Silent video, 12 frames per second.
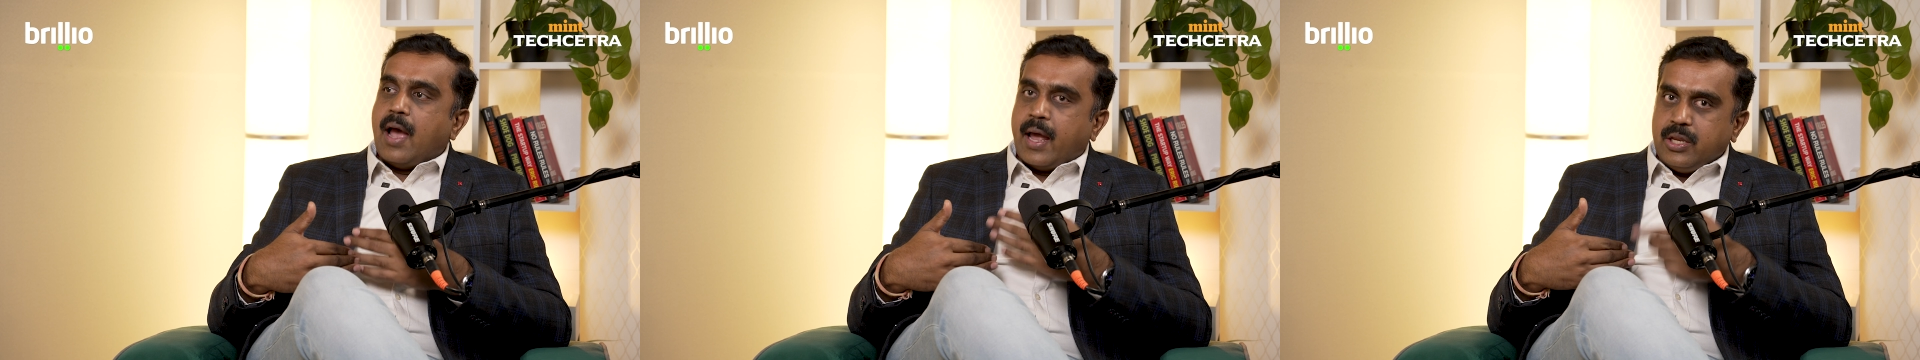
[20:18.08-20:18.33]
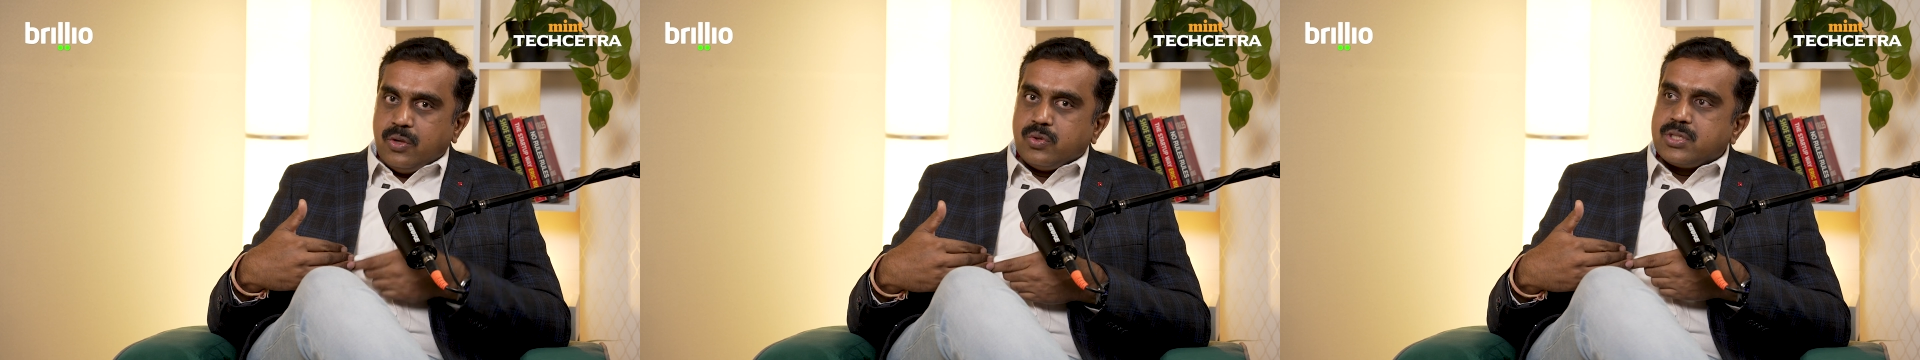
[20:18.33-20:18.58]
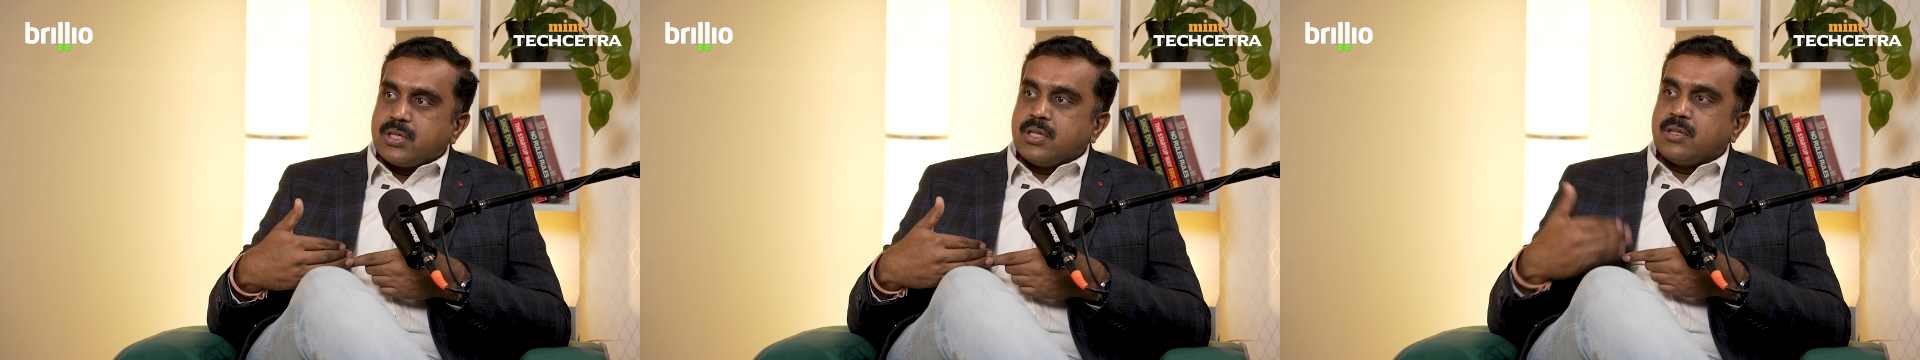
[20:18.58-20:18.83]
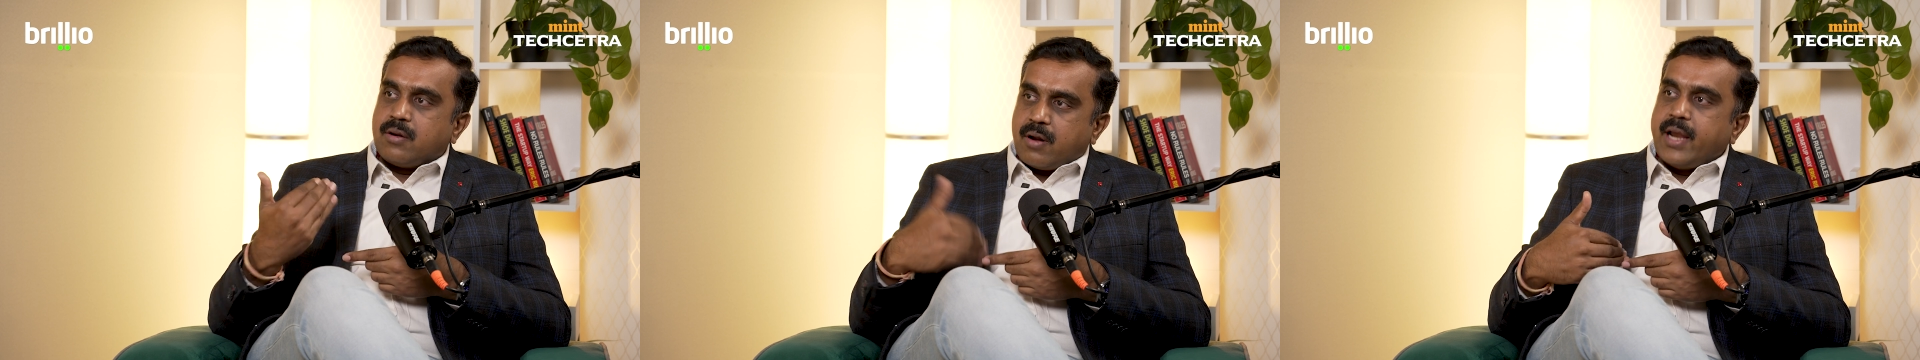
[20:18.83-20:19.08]
and use it
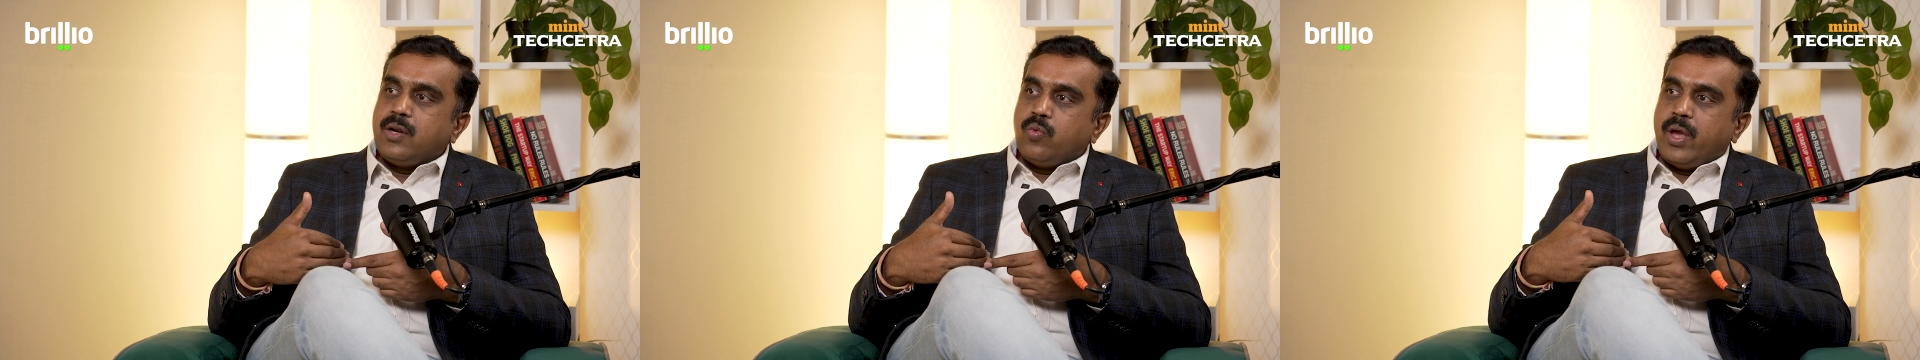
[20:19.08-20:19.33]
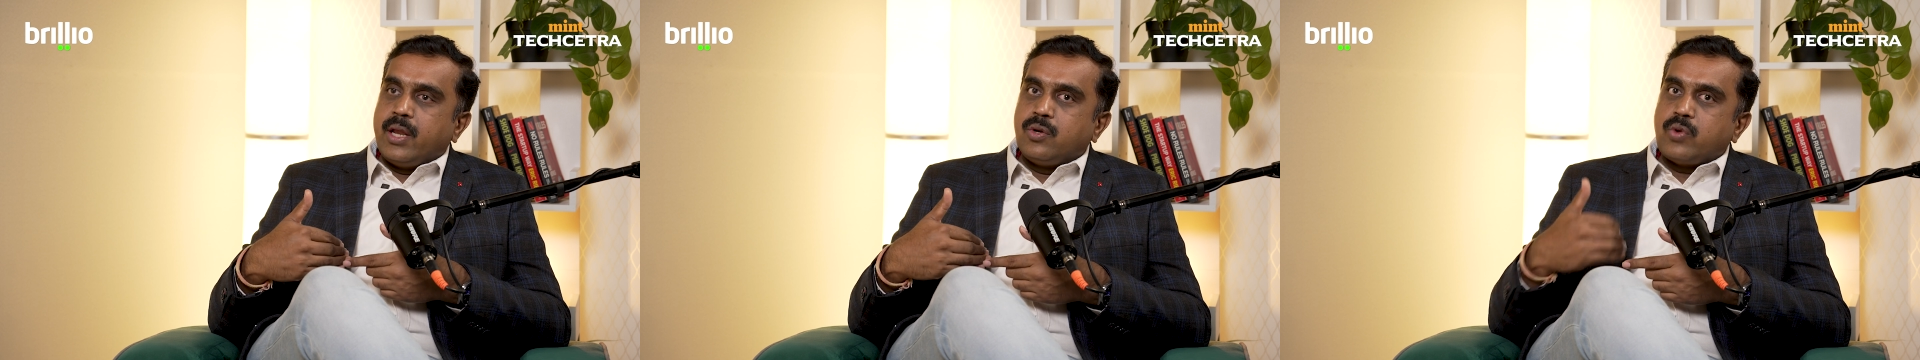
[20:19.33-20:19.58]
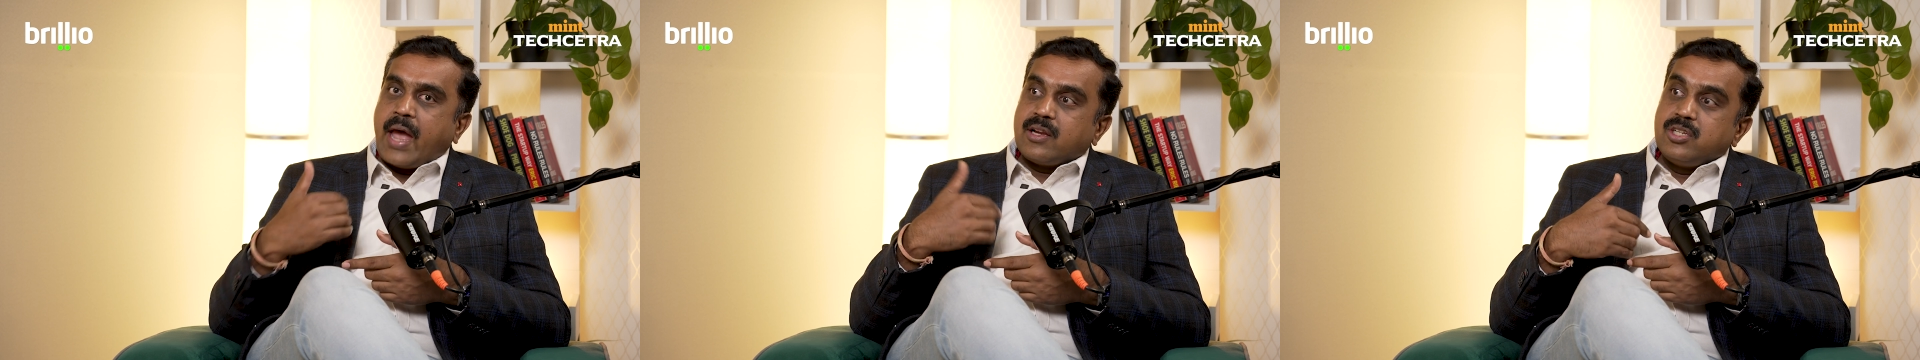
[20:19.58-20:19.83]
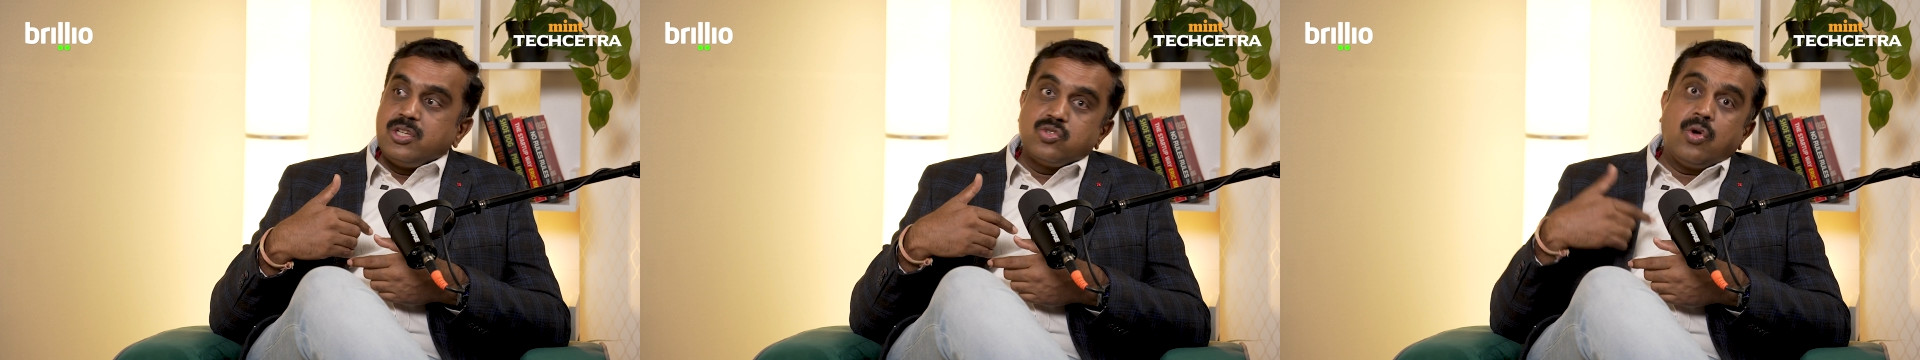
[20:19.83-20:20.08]
in the right way to
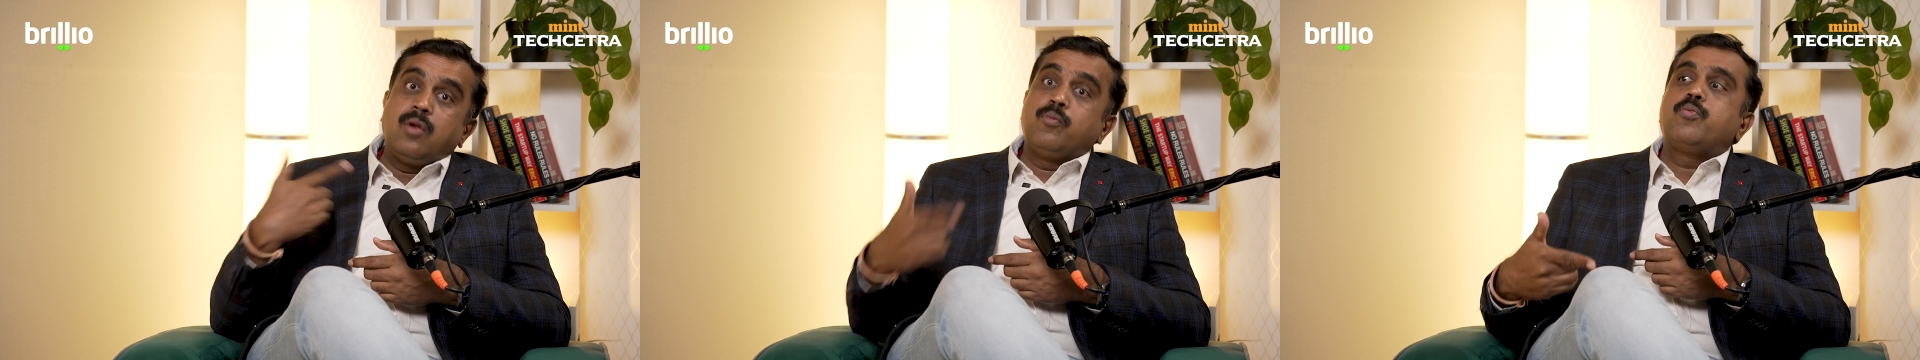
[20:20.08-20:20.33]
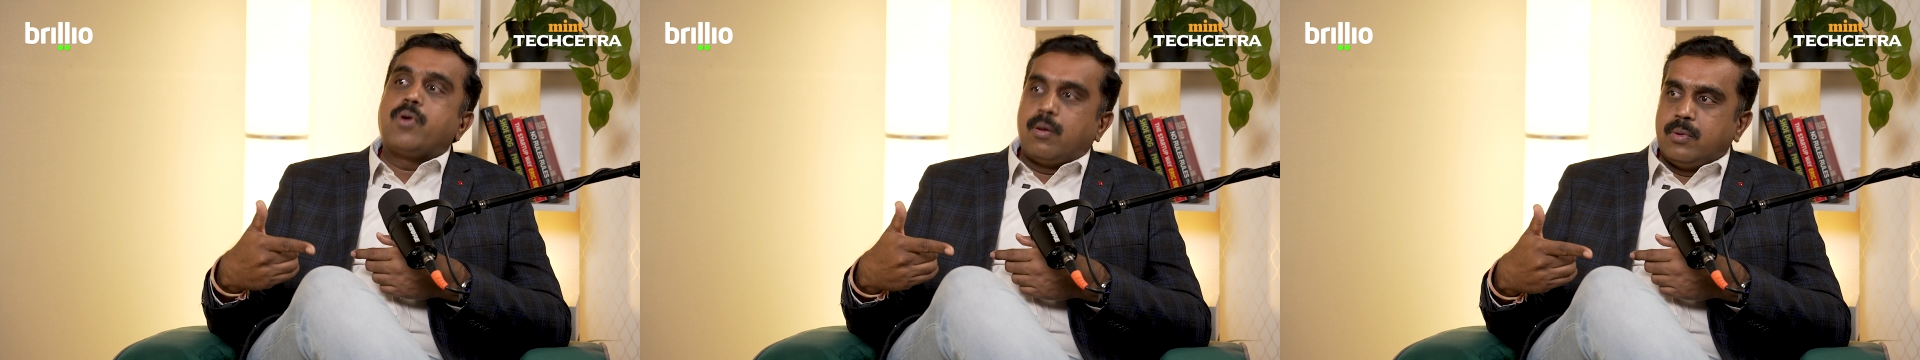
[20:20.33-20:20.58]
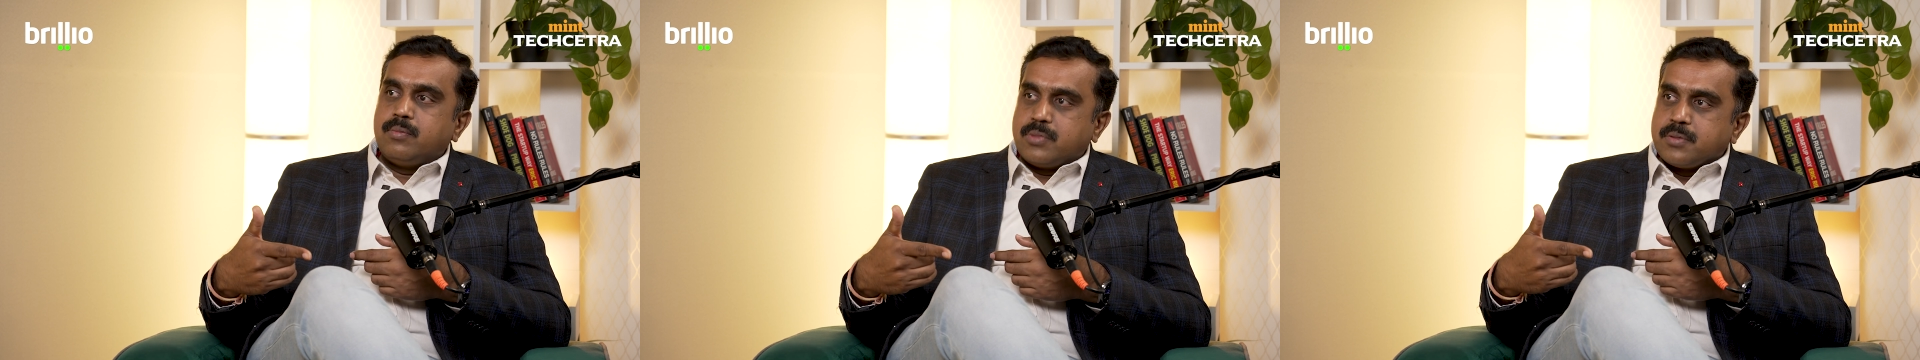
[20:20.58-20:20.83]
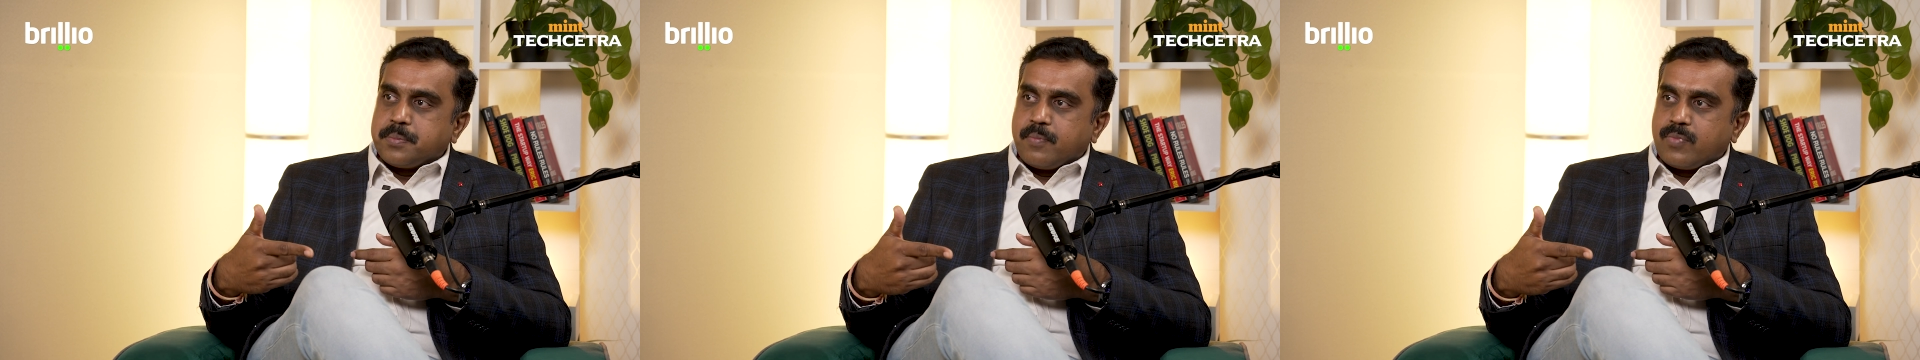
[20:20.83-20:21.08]
actually solve more
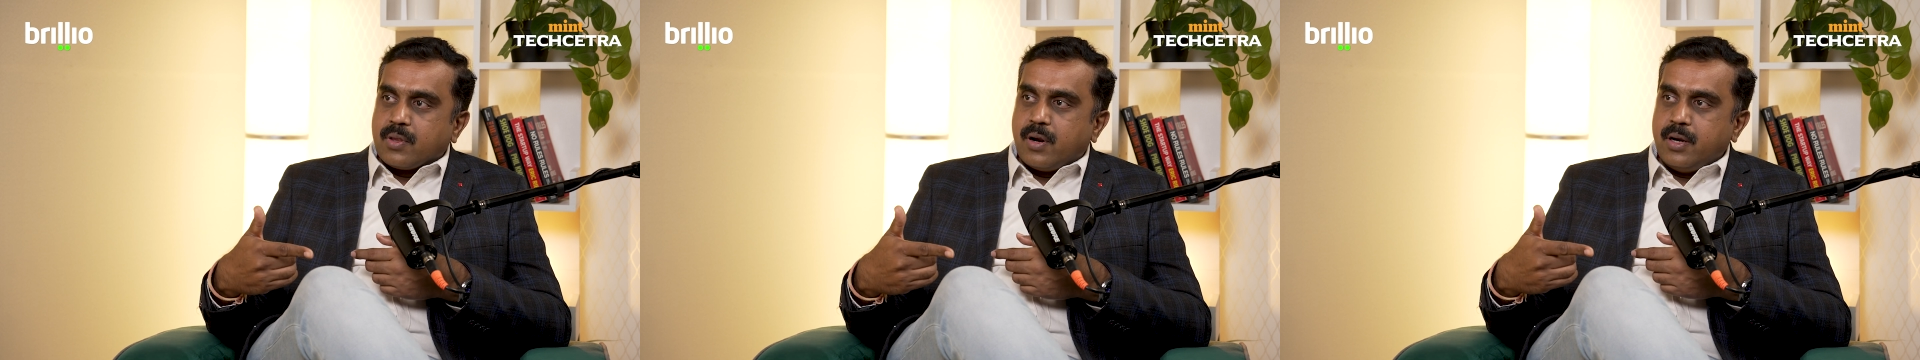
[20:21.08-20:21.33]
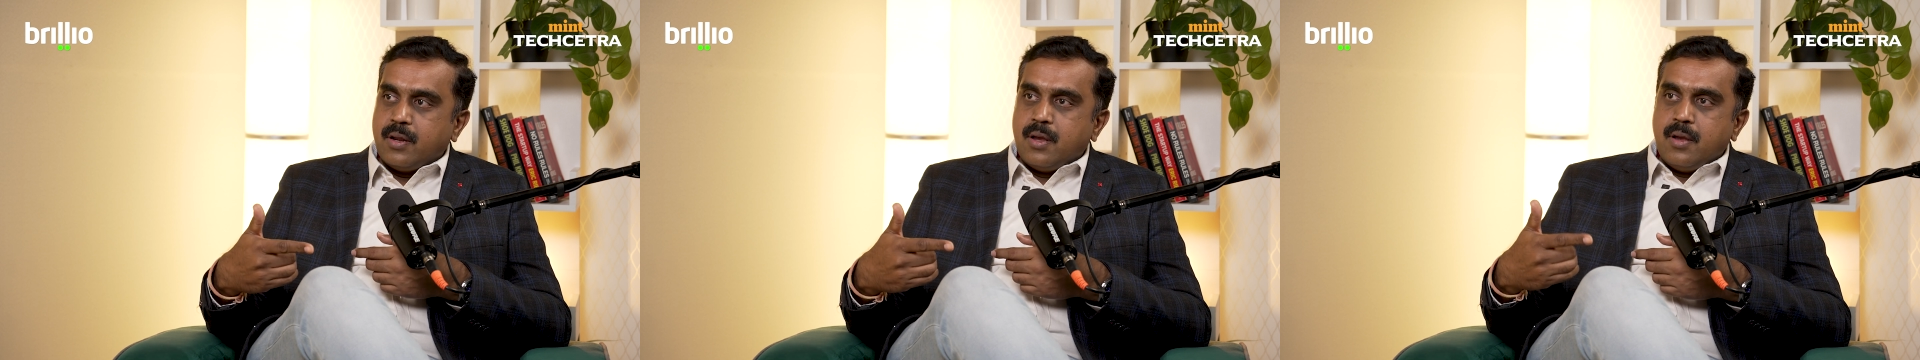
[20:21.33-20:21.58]
problems, right?